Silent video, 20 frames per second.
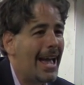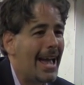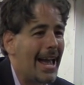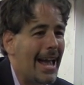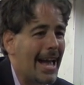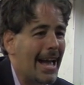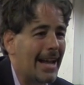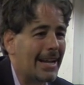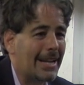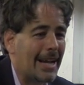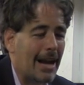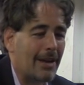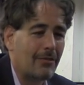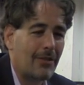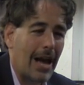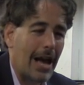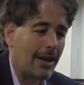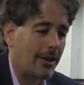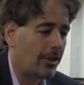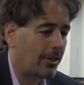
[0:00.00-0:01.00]
And I've
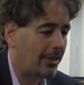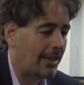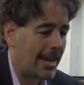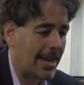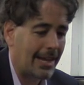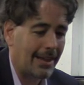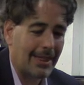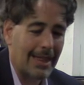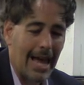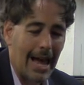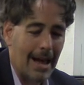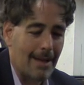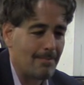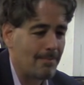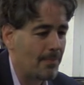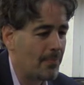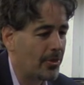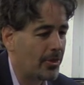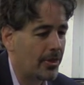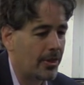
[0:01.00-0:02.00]
got to think
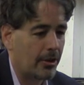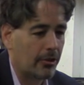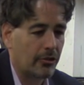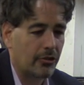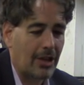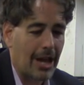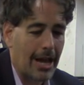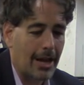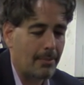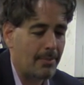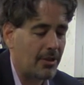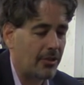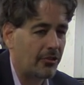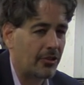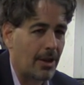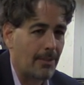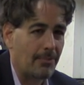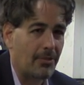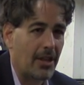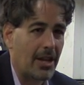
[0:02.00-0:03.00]
that there's got to be
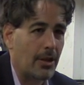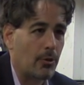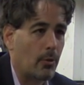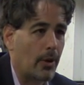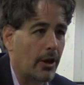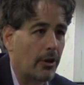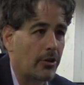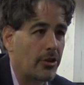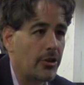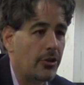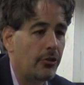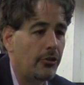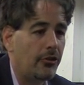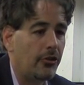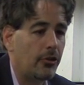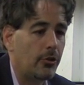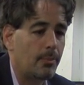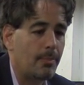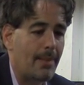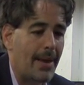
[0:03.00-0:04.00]
something where
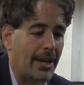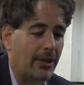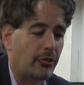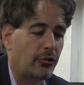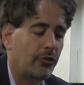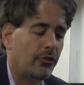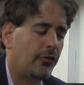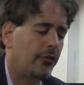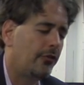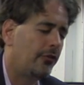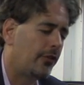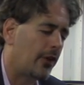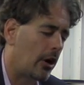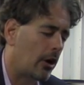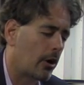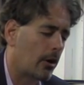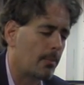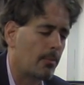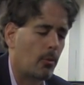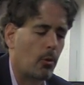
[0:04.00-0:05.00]
YouTube makes
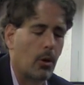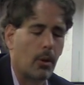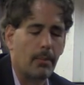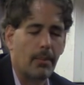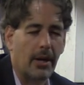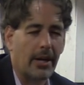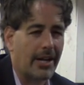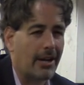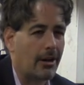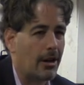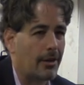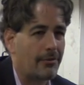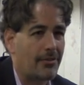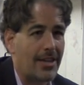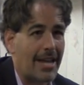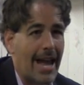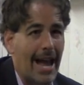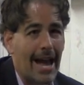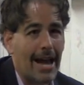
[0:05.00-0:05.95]
far more money off the